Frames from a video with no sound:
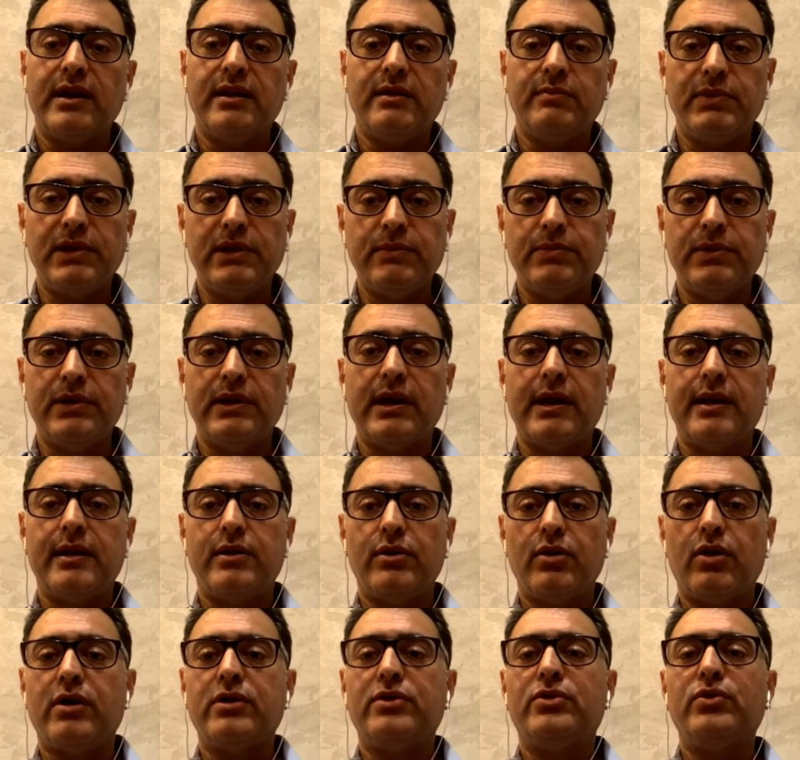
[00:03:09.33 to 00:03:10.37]
And people are
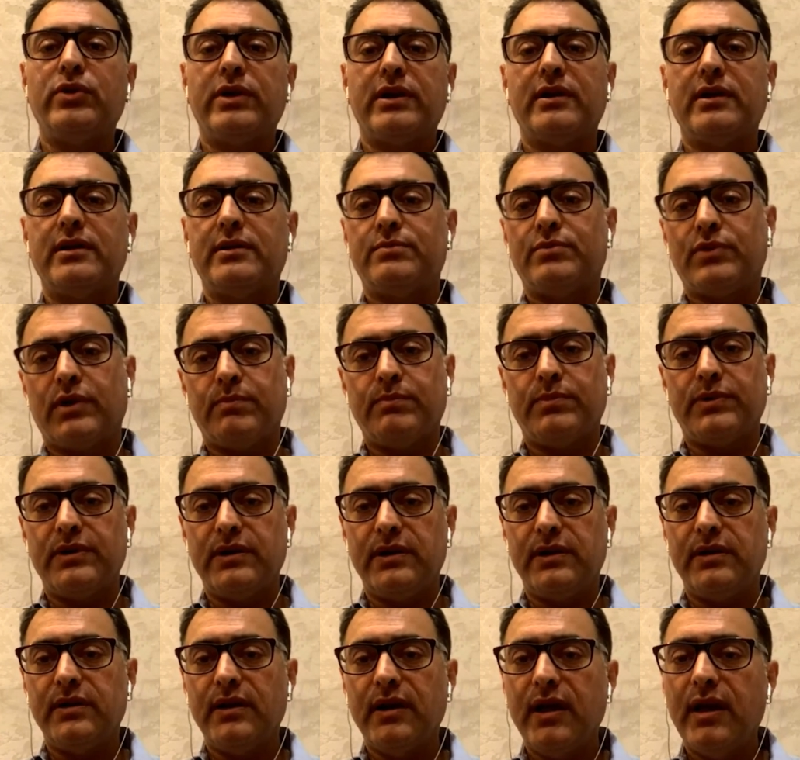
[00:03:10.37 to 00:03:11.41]
not doing it
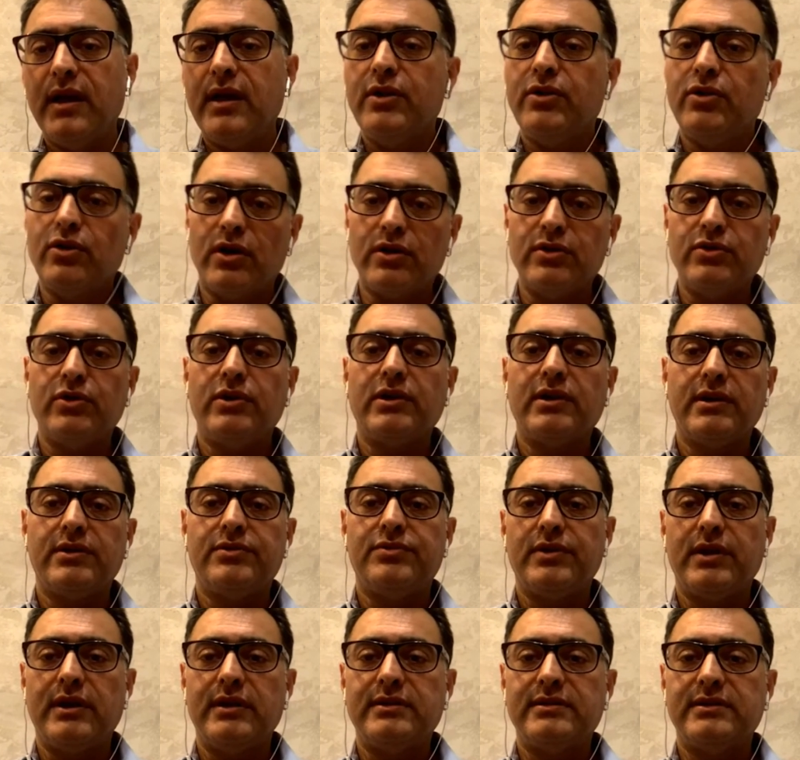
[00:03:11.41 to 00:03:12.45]
properly, not doing
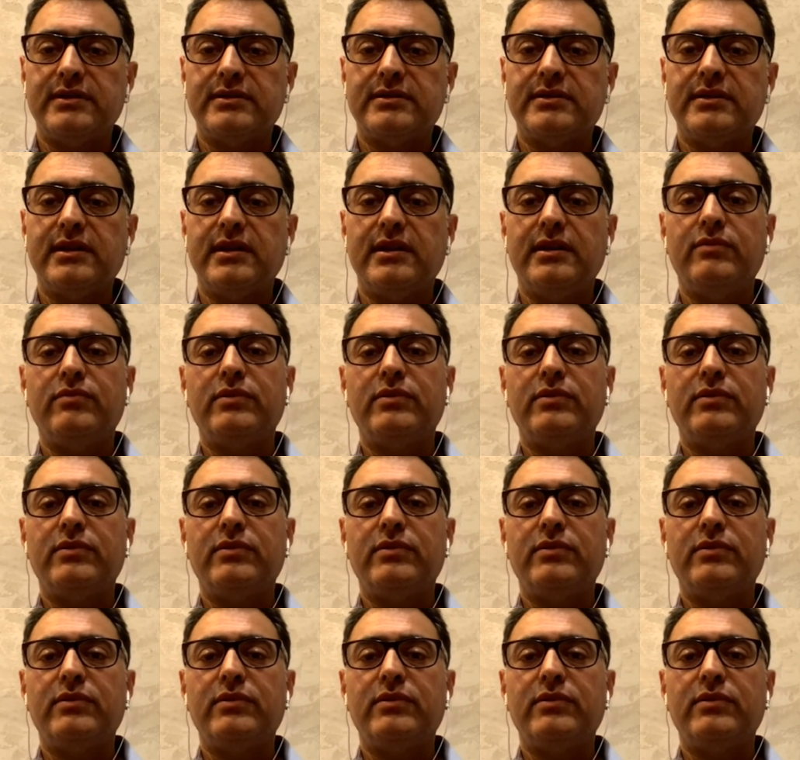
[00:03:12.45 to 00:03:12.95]
it religiously.